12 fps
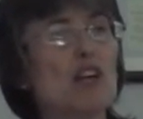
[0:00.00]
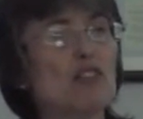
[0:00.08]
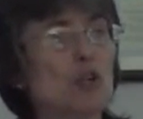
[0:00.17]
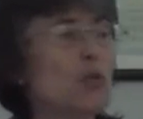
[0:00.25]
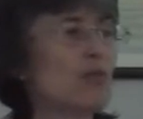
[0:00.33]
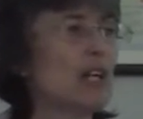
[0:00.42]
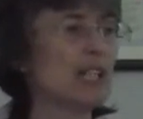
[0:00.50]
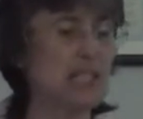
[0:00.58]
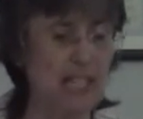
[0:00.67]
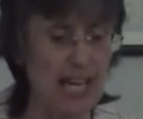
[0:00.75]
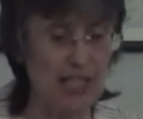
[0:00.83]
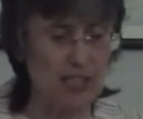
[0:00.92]
So you've
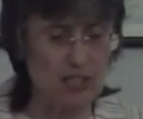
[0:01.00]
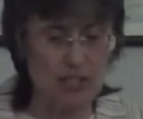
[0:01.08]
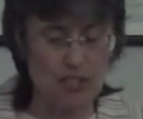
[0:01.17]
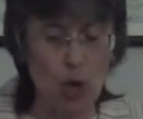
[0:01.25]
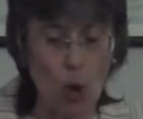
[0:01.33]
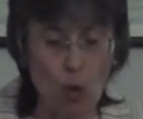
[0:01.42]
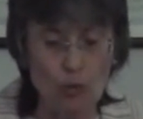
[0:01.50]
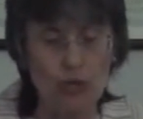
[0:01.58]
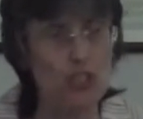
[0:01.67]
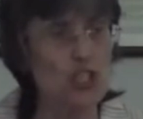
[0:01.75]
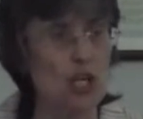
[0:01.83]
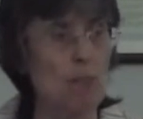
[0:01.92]
got land, the
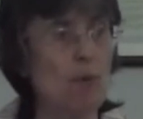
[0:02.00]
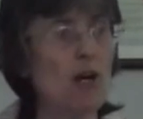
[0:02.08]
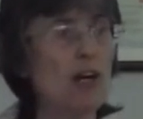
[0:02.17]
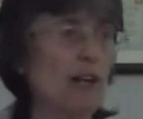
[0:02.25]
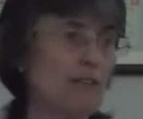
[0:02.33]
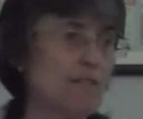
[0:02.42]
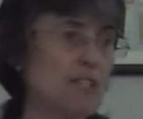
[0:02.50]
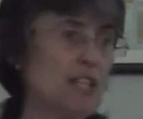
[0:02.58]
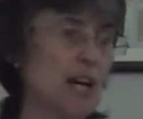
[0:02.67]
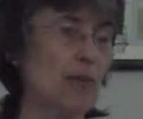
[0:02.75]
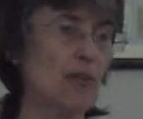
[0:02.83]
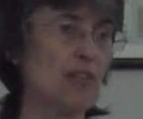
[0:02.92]
ownership of the
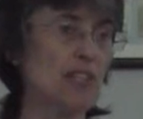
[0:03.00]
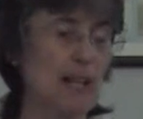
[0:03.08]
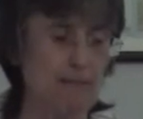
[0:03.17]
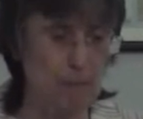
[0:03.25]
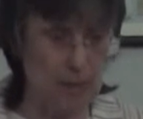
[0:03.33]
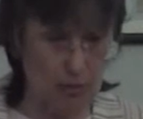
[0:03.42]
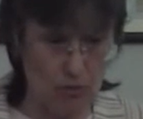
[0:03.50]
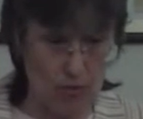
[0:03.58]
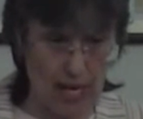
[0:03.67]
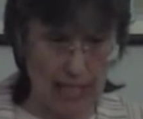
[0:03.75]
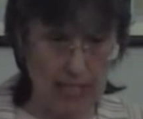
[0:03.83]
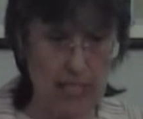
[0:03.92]
town itself being
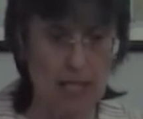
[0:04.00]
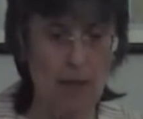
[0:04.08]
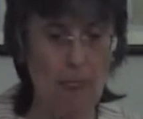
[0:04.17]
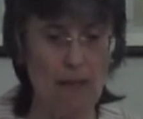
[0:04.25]
tracked.